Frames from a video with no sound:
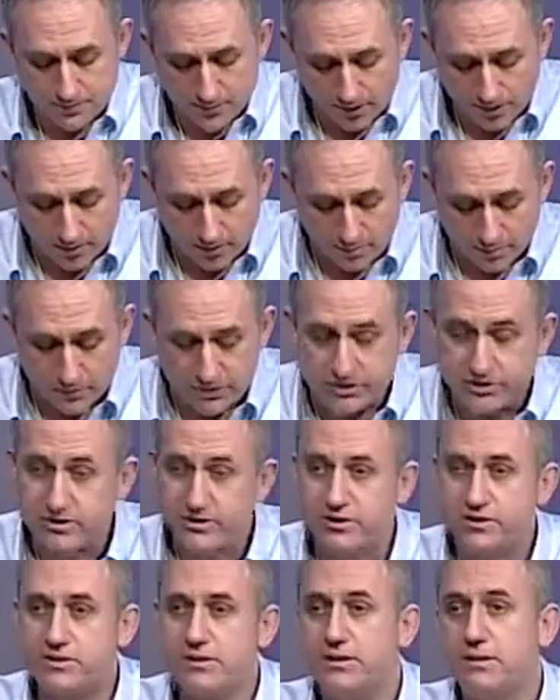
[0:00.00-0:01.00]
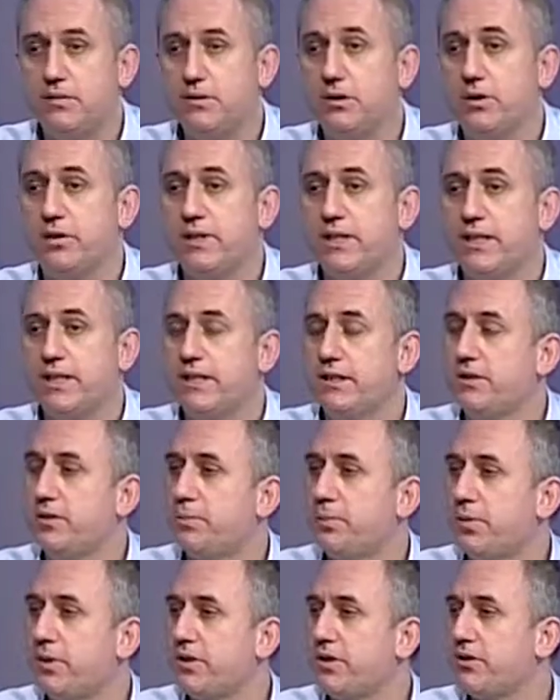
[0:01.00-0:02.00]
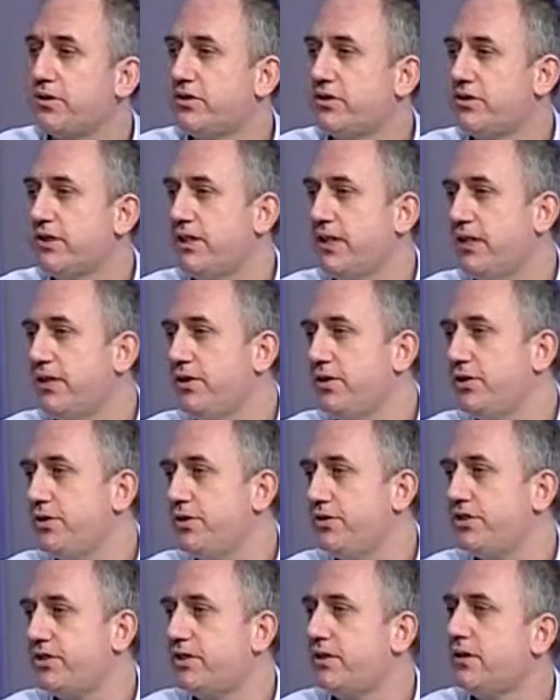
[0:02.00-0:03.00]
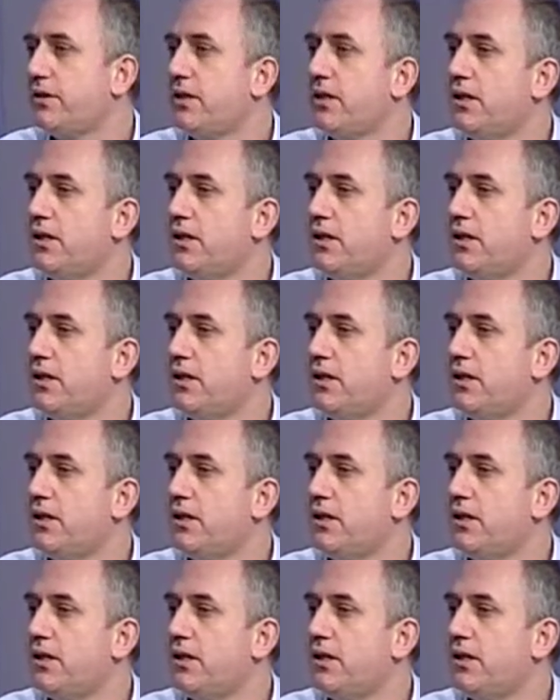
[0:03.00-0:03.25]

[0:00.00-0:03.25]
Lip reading: which is getting the product to the end user